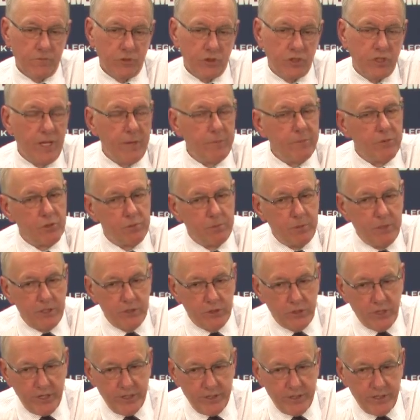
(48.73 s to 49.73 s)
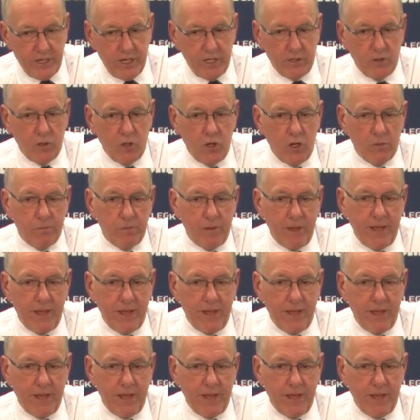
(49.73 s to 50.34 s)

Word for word: same as BJ did on a long